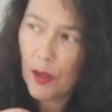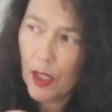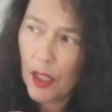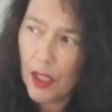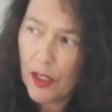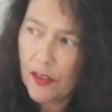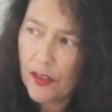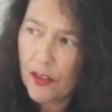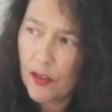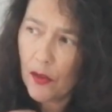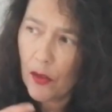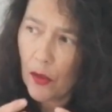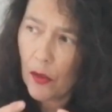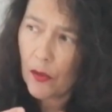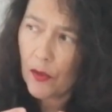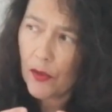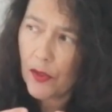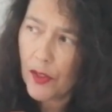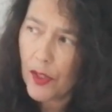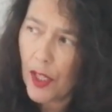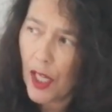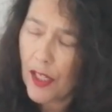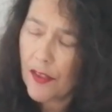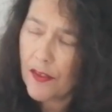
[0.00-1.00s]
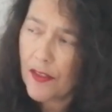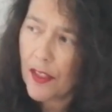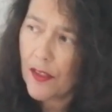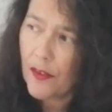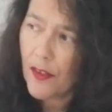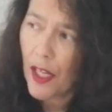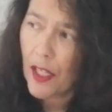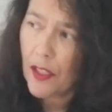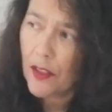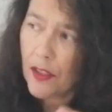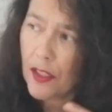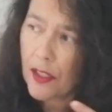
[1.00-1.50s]
It's not,
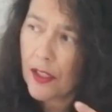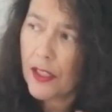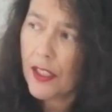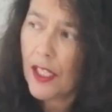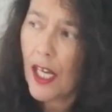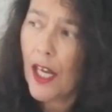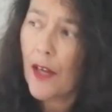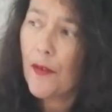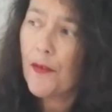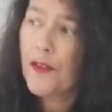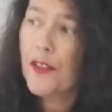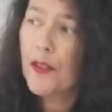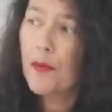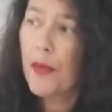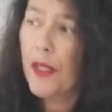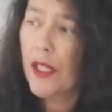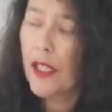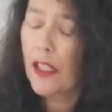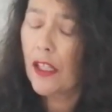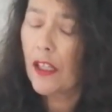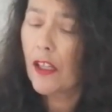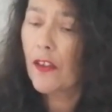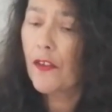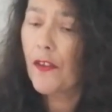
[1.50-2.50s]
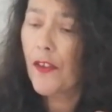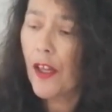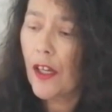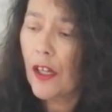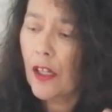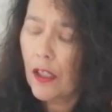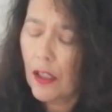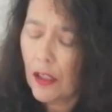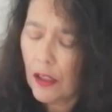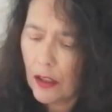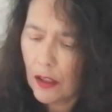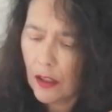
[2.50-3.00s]
that doesn't have to be
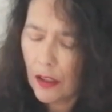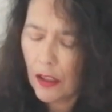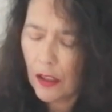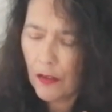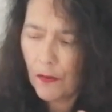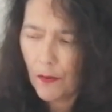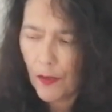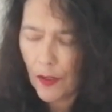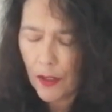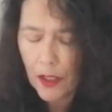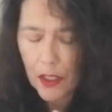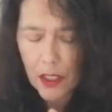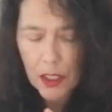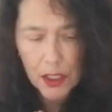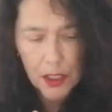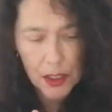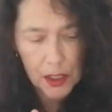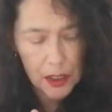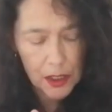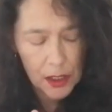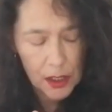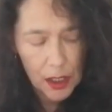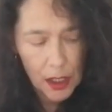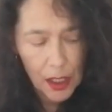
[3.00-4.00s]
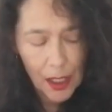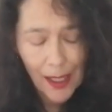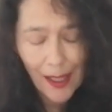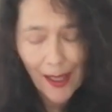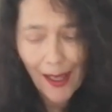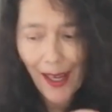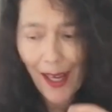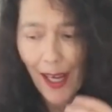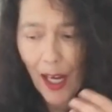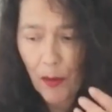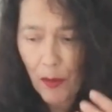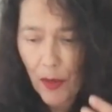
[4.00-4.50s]
the function.
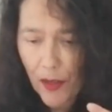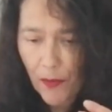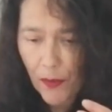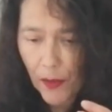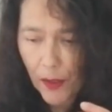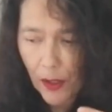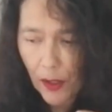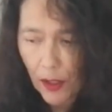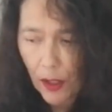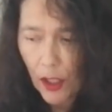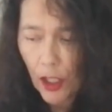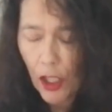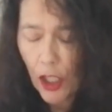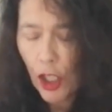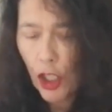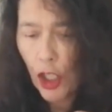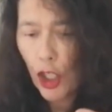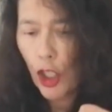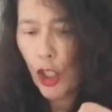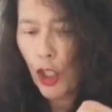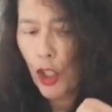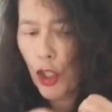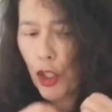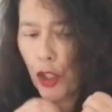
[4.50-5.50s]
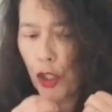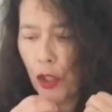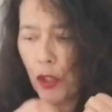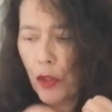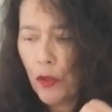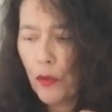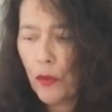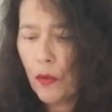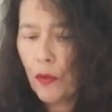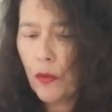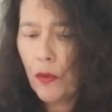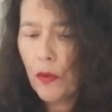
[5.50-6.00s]
However,
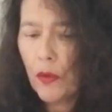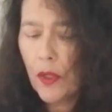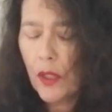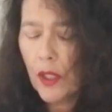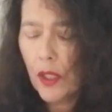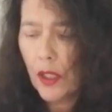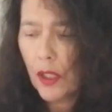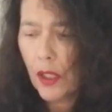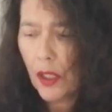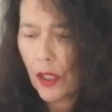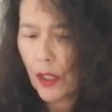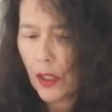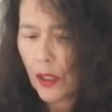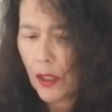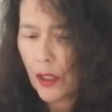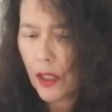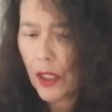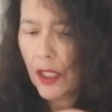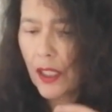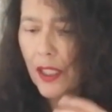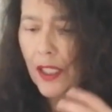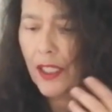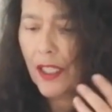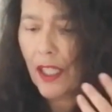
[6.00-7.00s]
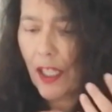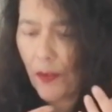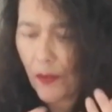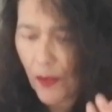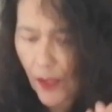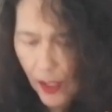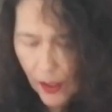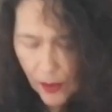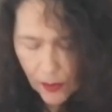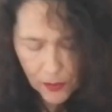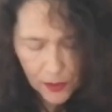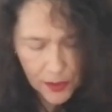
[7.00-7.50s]
you give
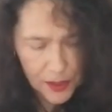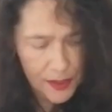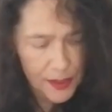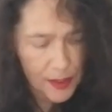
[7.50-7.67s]
out